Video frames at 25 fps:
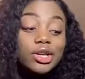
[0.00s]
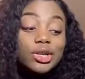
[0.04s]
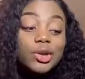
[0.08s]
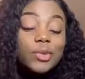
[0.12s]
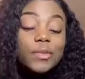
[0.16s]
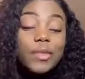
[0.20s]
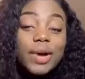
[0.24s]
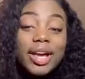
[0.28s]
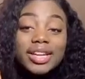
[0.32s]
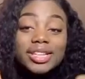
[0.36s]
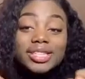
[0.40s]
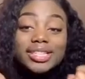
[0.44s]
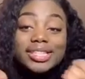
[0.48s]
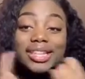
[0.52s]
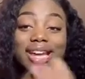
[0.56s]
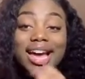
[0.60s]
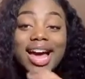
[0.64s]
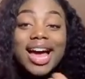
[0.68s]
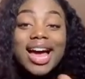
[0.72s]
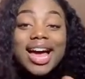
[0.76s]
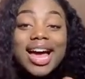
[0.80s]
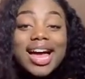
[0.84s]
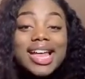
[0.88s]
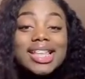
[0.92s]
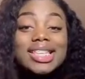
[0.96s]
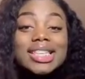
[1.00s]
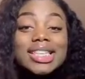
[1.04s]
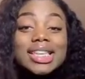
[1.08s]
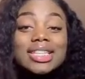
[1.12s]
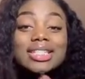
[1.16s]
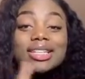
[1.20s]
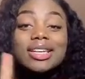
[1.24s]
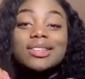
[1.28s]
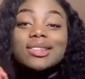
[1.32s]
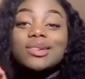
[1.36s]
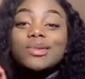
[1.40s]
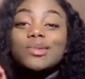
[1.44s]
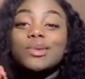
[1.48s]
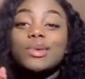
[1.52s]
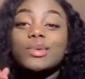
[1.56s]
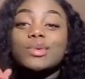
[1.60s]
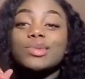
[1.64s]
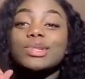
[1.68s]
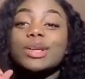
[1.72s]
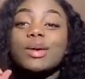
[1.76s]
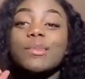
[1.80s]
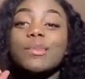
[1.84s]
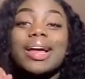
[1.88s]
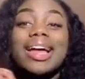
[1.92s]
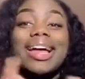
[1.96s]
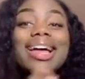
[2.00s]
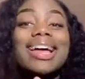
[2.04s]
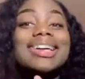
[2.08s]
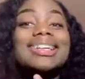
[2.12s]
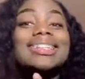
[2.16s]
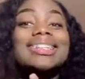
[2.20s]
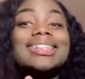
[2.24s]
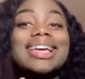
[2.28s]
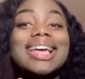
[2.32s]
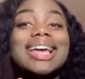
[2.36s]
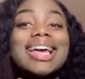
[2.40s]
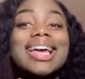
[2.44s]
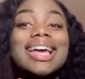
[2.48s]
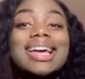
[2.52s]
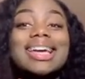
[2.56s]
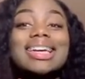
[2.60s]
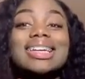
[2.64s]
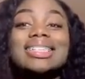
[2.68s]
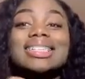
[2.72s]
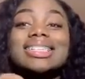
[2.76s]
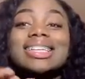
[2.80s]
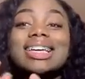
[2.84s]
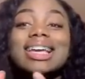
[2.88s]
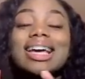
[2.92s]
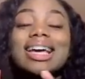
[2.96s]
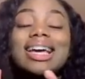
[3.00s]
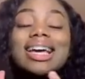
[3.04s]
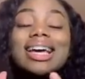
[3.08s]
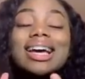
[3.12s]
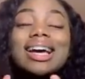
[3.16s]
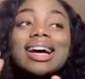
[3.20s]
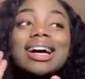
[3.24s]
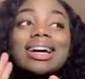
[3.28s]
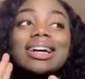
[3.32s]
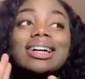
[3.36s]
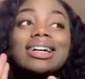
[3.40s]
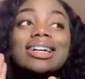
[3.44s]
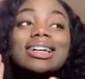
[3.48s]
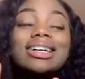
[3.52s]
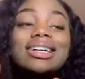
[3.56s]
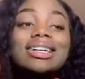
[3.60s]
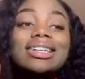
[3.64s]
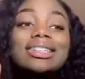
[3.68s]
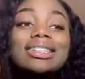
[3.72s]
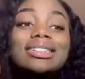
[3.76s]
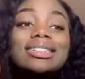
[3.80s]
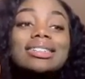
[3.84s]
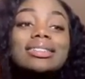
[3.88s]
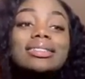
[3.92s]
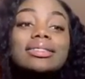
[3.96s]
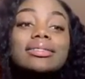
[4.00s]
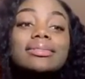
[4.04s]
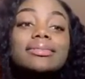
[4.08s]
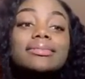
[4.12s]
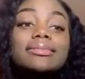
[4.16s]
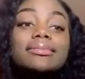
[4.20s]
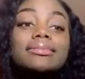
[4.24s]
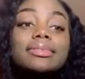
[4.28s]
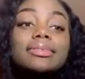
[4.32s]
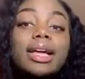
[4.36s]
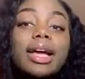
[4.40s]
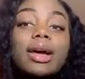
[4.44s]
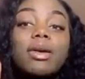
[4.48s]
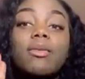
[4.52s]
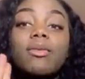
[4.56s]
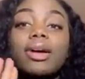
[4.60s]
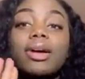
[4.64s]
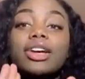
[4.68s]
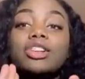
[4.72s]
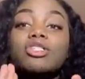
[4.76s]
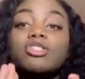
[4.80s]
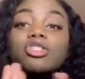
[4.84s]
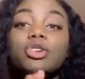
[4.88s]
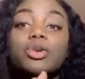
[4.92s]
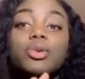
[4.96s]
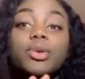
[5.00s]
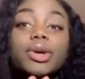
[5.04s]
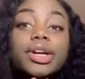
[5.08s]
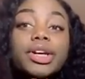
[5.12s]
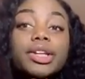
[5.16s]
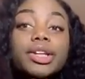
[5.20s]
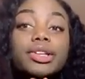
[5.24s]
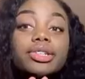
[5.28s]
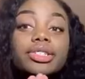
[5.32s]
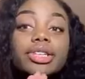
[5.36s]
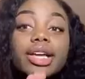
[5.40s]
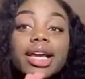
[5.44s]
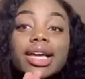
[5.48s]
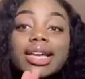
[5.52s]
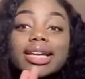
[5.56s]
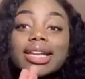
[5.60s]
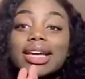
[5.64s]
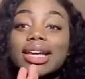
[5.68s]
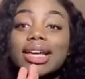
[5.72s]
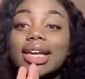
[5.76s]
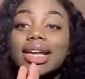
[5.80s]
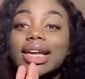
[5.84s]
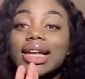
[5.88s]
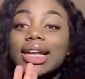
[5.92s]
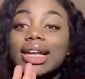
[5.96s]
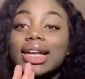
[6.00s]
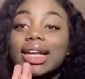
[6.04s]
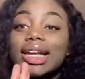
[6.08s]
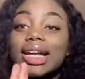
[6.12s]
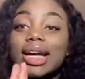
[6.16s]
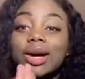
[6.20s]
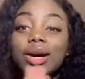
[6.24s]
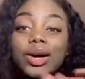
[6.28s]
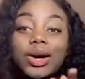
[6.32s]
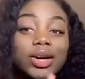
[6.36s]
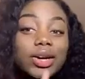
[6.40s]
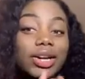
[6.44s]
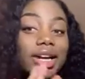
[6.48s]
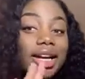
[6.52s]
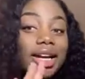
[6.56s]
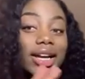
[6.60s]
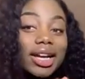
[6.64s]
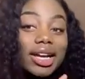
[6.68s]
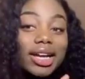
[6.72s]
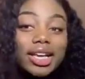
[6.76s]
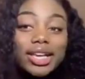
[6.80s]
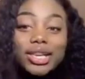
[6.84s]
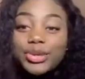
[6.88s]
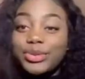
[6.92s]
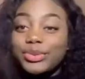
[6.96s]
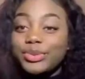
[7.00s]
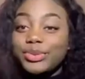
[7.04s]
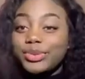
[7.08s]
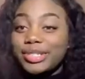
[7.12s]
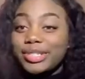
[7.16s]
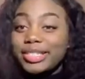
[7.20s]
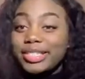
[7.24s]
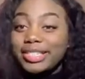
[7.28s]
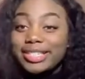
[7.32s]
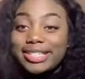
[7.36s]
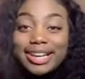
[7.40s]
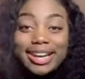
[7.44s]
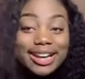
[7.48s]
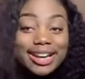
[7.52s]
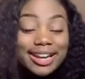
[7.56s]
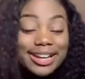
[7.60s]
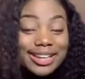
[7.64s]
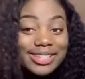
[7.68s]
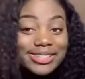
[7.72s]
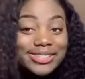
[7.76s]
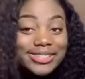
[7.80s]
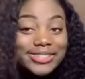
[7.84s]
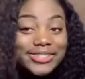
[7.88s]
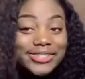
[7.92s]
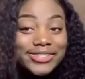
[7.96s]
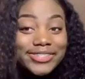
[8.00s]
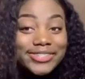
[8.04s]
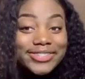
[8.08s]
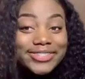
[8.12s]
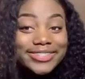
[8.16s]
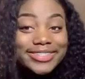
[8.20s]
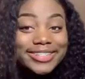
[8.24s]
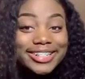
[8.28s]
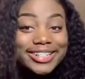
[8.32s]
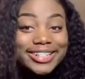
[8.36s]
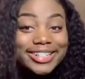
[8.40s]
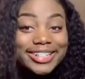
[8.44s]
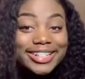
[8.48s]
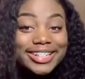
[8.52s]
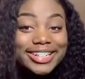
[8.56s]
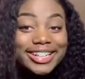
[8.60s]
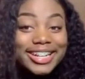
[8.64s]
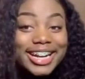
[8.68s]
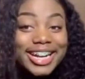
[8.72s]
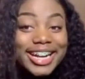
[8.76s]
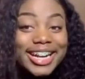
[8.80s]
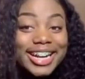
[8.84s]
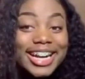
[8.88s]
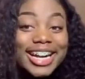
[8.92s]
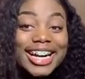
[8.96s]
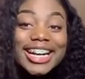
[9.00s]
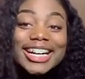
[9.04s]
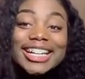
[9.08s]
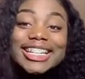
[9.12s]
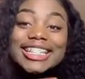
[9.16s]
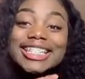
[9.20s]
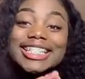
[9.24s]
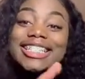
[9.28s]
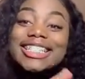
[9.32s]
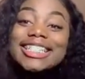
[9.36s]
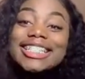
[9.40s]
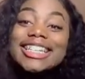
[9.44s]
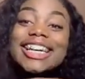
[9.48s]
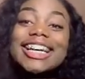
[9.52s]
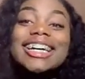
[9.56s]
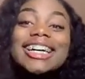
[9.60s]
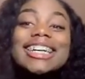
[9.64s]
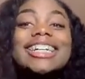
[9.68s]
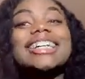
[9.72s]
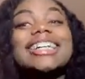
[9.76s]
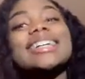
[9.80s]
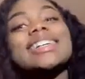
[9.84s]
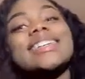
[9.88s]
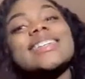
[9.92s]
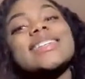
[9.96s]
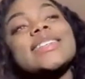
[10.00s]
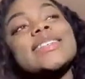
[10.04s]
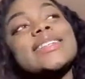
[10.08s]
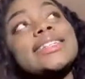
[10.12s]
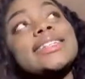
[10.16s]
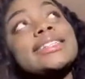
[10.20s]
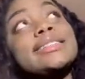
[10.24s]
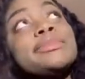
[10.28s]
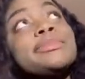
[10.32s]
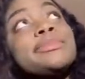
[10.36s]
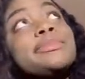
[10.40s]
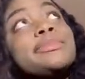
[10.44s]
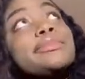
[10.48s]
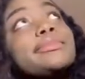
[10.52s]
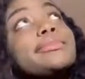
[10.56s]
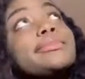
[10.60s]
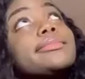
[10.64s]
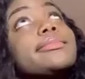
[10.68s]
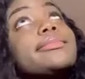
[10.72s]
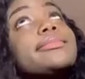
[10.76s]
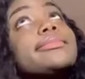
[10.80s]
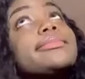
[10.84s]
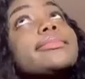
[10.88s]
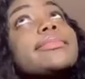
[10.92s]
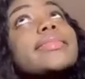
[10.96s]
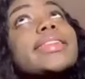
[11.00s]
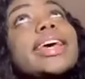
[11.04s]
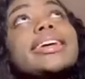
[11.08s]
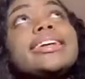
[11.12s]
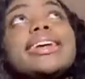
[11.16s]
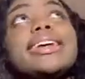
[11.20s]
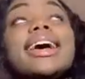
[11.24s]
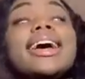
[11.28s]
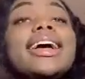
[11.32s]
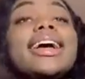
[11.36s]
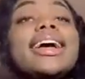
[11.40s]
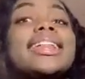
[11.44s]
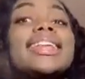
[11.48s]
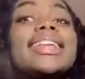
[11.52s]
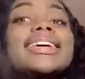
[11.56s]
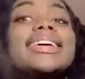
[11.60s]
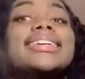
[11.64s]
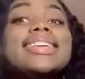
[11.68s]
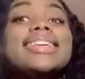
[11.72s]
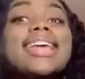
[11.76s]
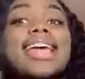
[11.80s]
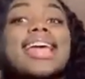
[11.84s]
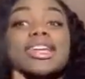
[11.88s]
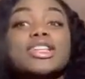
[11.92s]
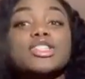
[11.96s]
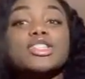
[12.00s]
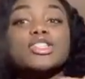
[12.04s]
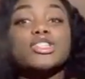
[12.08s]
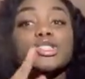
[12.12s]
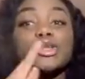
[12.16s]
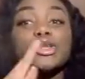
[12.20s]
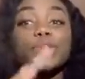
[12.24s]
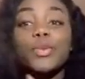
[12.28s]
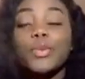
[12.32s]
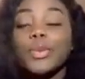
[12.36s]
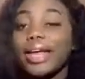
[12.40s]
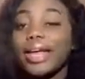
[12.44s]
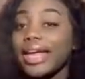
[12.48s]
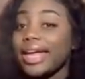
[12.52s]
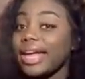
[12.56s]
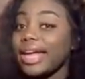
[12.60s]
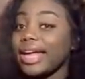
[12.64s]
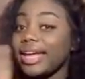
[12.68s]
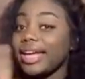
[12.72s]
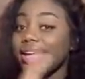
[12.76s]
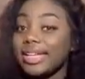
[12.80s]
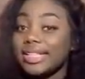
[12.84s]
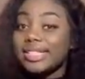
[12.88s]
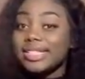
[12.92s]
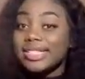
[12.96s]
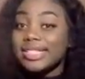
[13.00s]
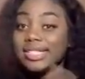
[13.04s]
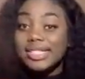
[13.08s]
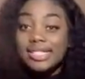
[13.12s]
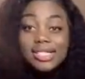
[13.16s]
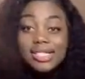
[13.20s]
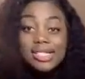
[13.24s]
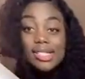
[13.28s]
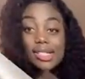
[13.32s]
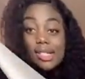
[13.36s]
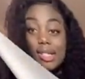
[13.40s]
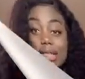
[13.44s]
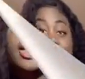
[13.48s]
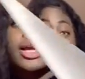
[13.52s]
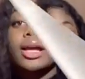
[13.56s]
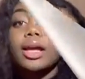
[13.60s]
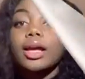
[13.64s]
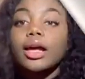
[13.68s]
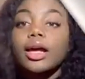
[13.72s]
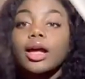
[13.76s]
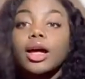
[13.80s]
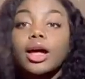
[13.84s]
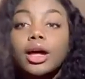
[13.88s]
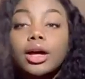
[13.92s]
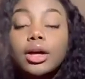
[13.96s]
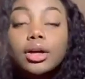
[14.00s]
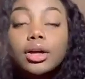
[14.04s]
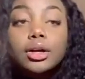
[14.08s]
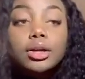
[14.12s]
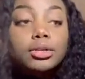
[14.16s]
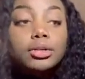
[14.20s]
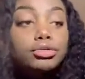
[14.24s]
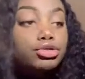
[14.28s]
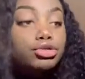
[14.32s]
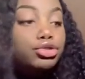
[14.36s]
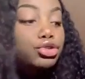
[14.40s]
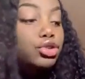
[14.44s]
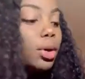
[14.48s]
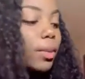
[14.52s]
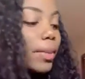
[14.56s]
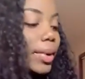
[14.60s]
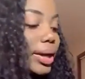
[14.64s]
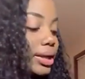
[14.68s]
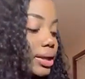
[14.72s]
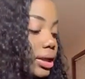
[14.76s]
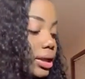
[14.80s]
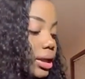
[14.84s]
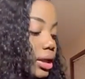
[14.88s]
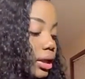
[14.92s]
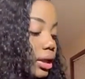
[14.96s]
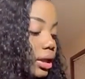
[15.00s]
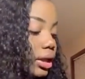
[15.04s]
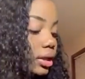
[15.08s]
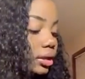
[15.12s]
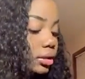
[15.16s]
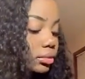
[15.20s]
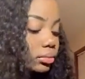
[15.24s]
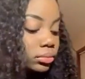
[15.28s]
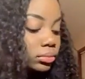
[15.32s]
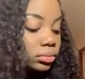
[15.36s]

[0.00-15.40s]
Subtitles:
my stats, let y'all know what was on my essays, like what extracurriculars I did, all that cute stuff. So yeah, let's get into it. So basically,